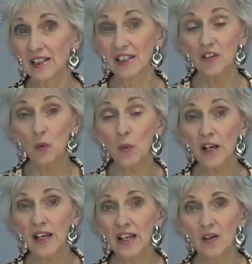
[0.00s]

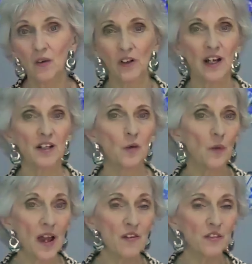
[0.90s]
giveaway or kind of
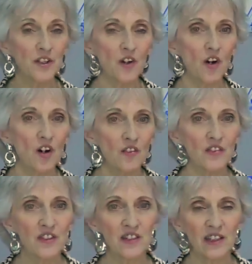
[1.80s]
raffling
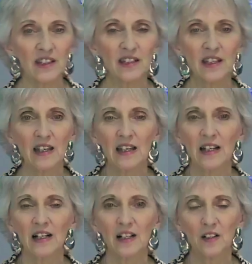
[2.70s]
off the ticket,
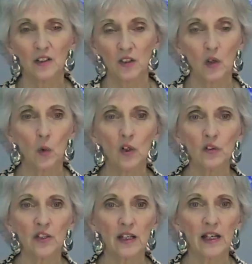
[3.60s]
the quilt.